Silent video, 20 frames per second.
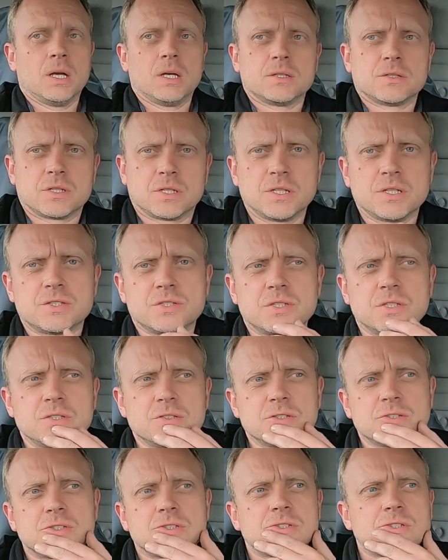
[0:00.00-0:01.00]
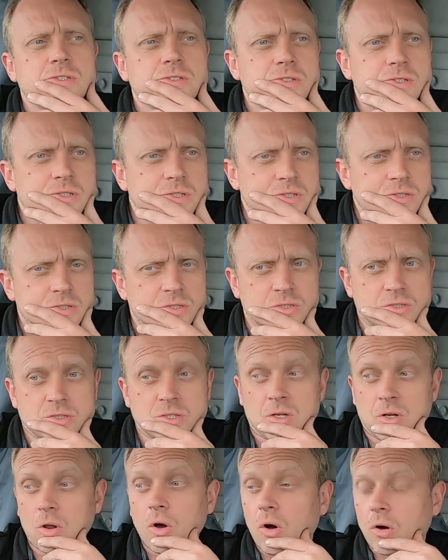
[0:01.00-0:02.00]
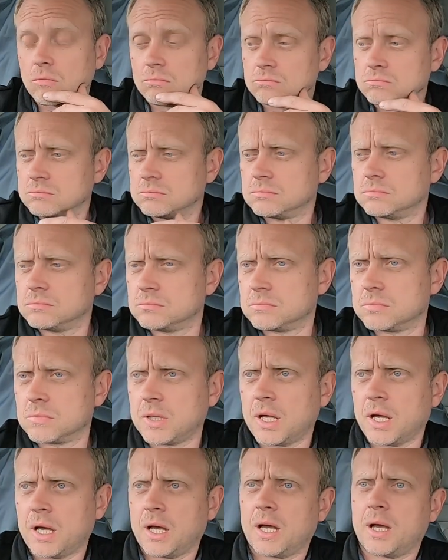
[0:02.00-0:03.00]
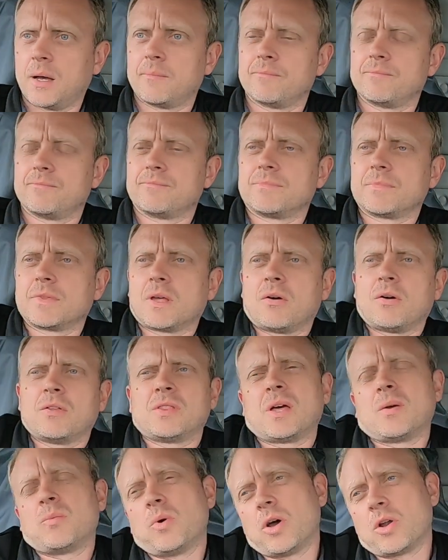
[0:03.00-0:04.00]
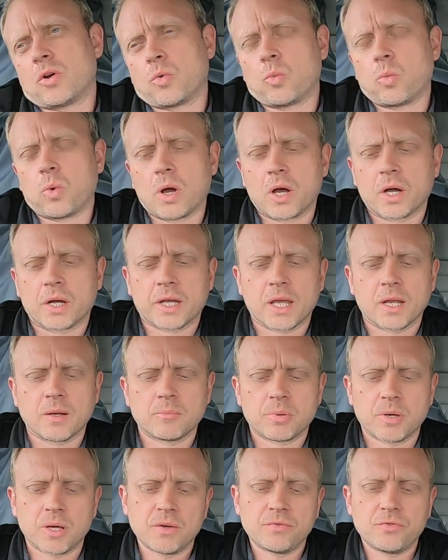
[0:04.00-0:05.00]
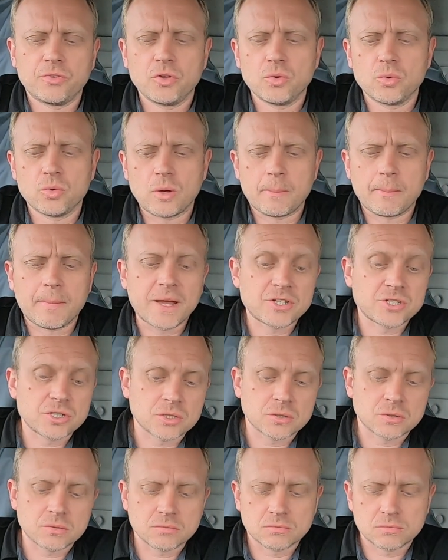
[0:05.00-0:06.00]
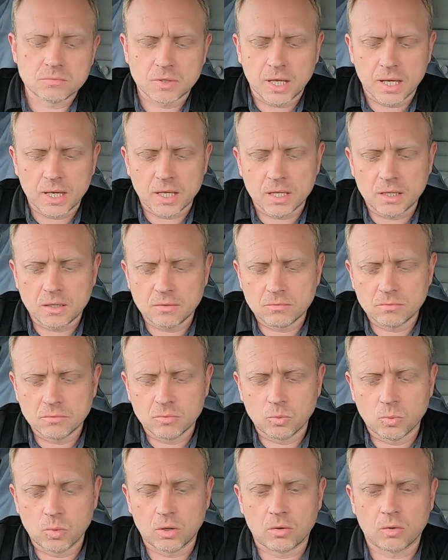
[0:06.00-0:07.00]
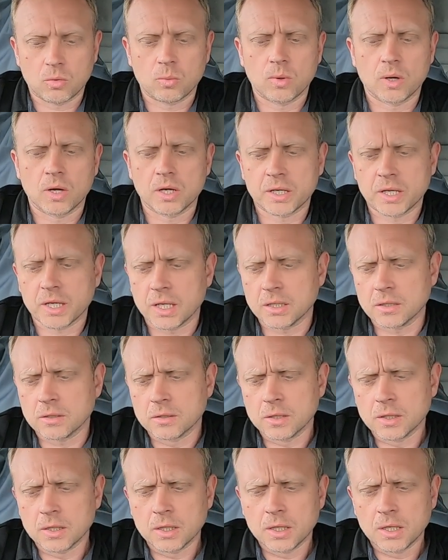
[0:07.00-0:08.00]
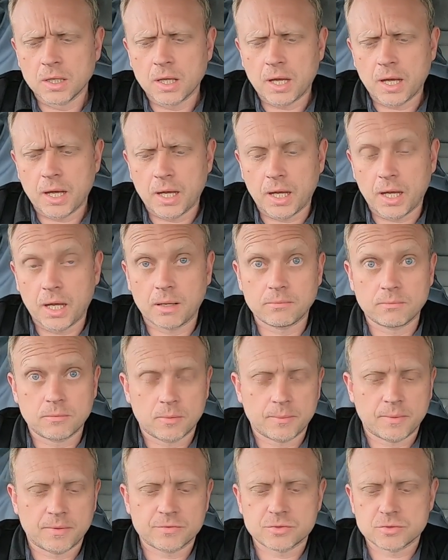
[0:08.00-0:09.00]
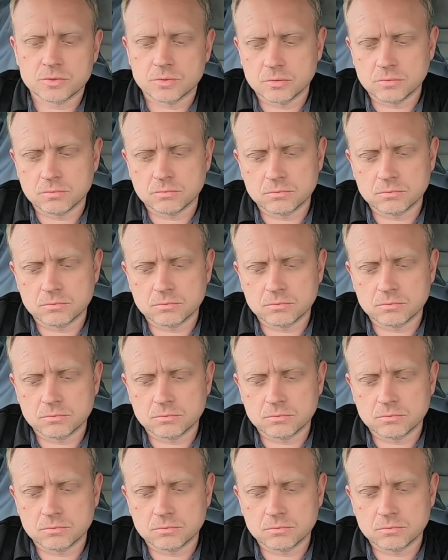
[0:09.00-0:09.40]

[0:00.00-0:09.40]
but it's a lot. They weren't all working, but if you imagine they were all working, almost not